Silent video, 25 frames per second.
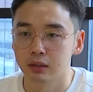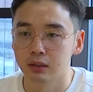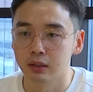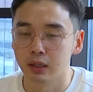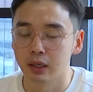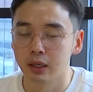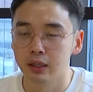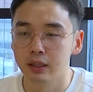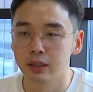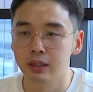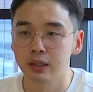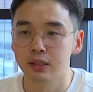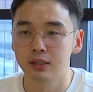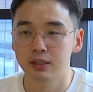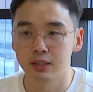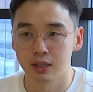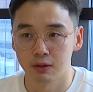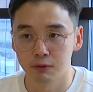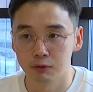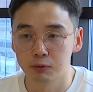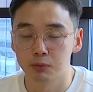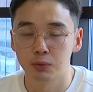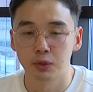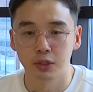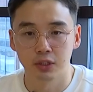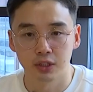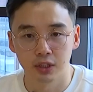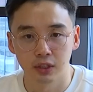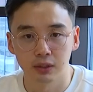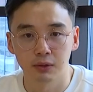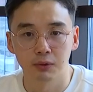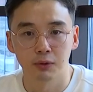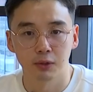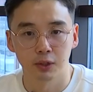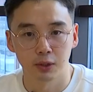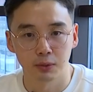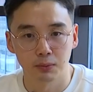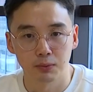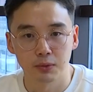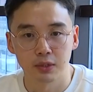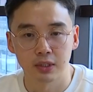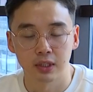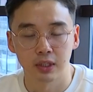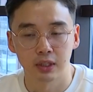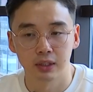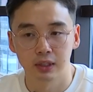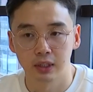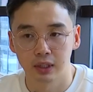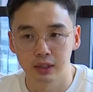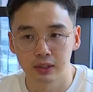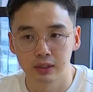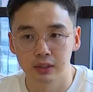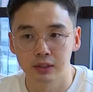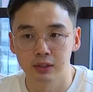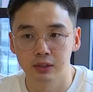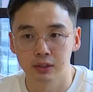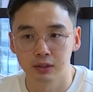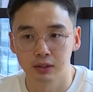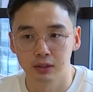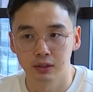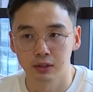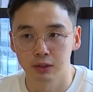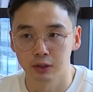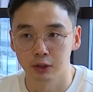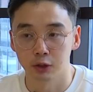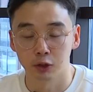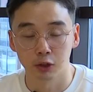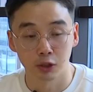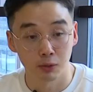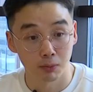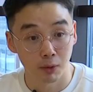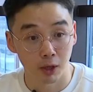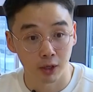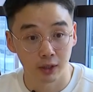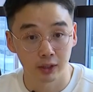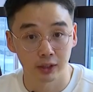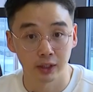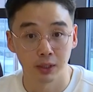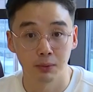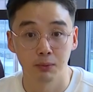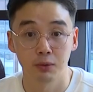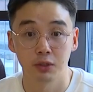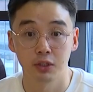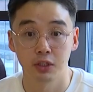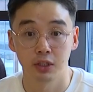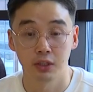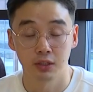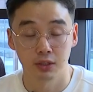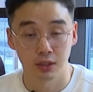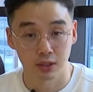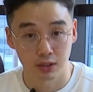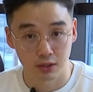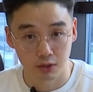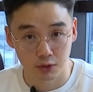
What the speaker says: 87% of them said they didn't learn about climate change at